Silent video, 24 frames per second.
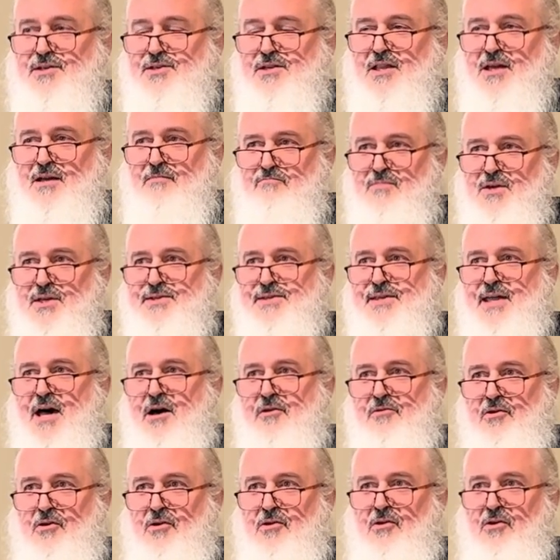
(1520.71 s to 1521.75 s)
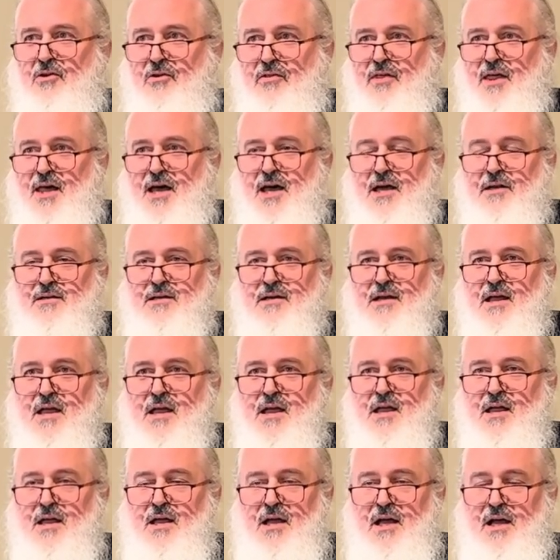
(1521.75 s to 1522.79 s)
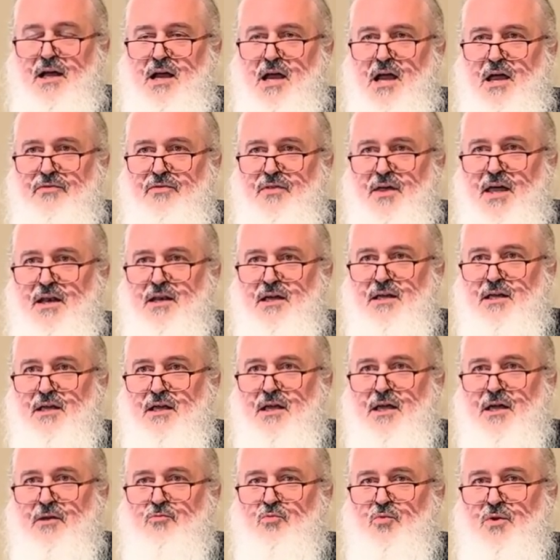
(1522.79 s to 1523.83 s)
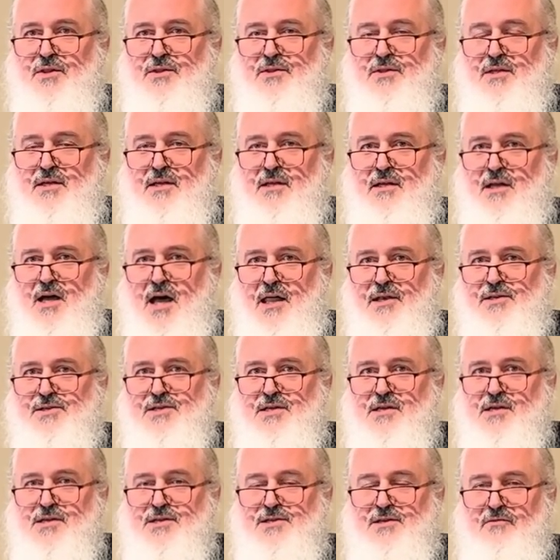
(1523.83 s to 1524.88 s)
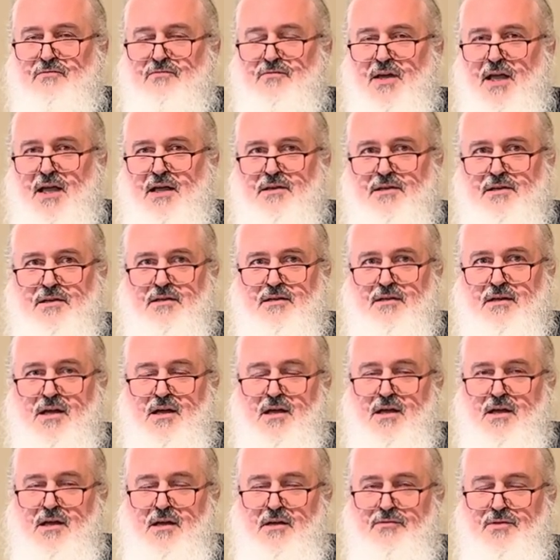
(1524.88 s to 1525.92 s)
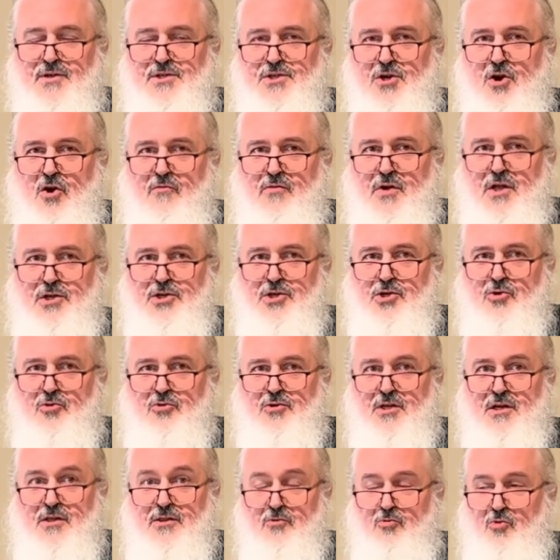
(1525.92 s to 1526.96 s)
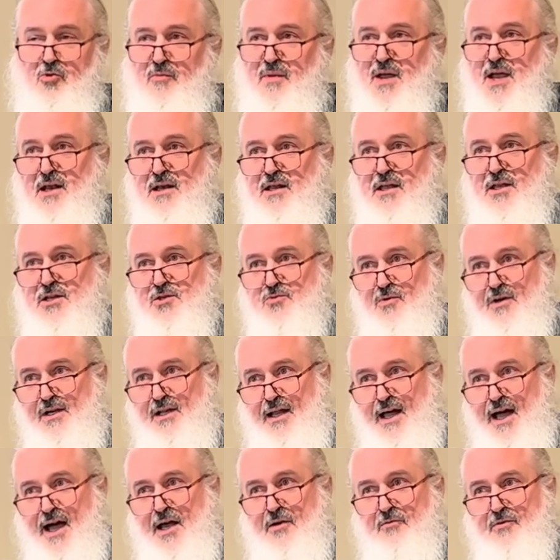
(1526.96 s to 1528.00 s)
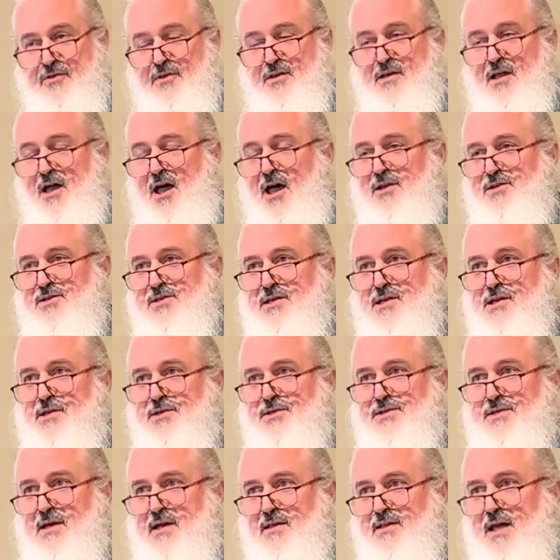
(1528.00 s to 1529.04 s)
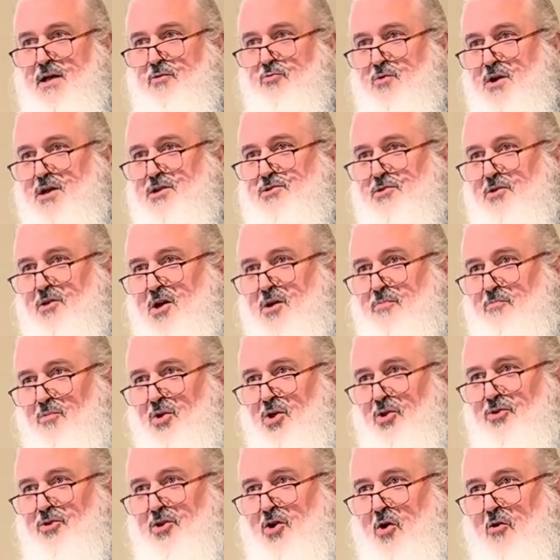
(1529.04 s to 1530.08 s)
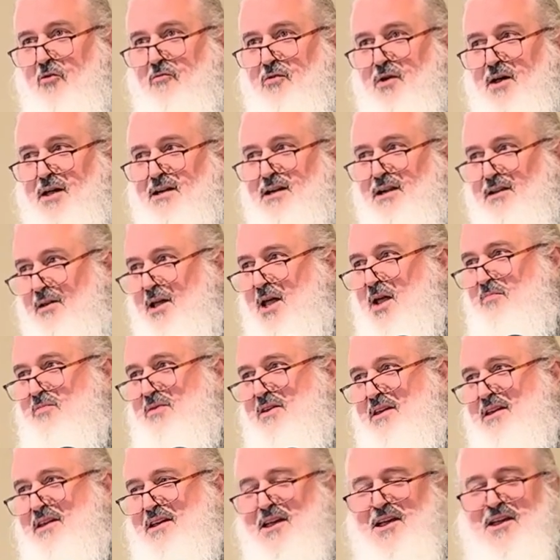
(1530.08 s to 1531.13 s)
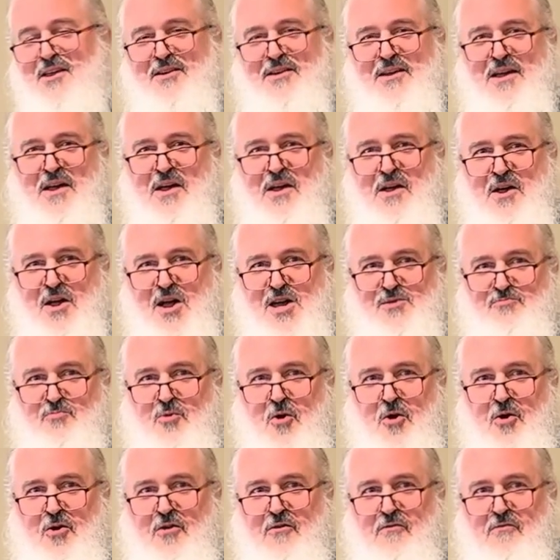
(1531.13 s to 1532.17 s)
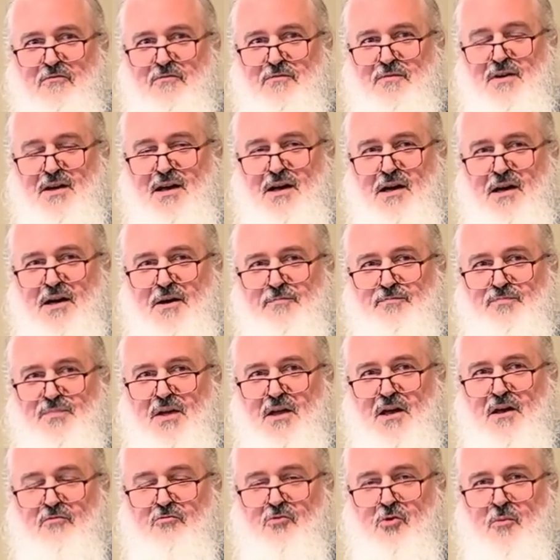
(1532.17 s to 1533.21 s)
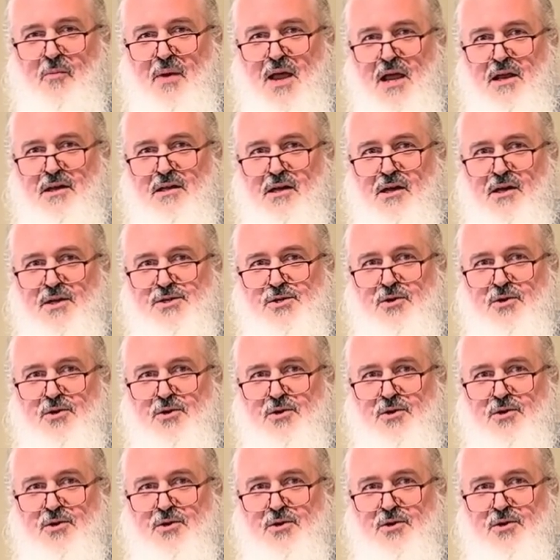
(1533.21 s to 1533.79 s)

So they missed out on all that. And then again, when the Nazis invaded the Soviet Union, the Romanians were allied with the Nazis. They retook Moldova and claimed it again as part of, uh, of Romania.